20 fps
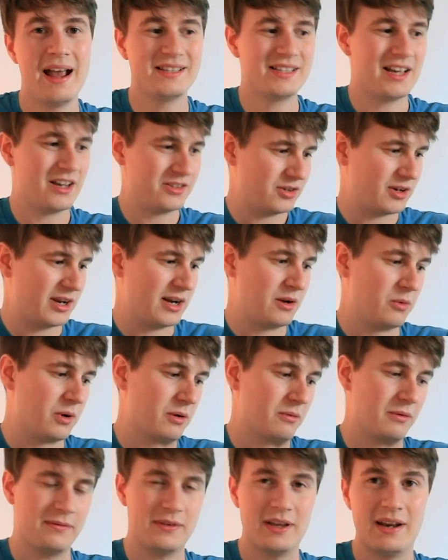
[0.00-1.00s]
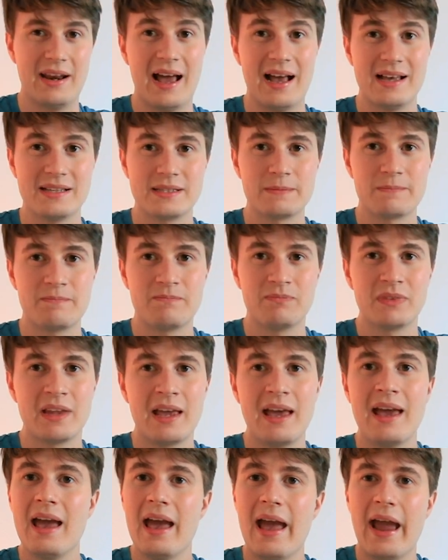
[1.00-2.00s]
is also going to work with the NAS.
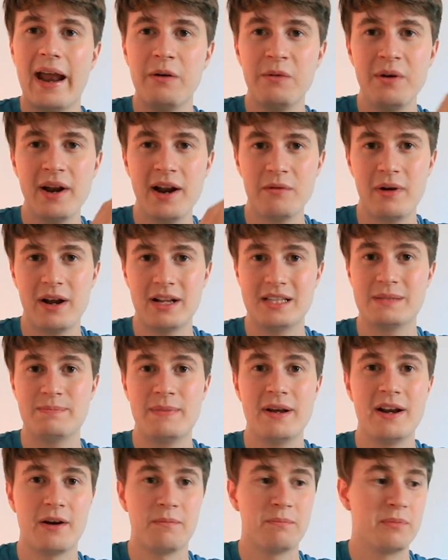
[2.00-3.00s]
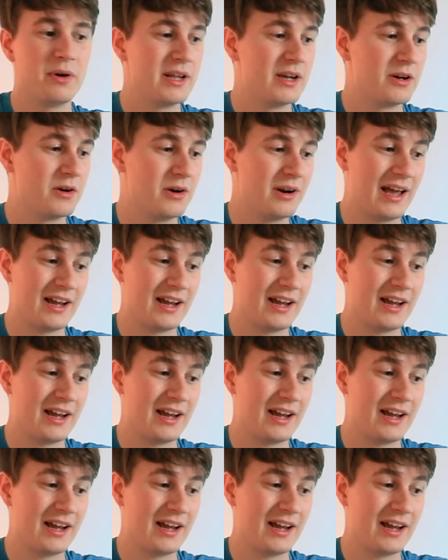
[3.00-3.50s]
And read and write speed are pretty good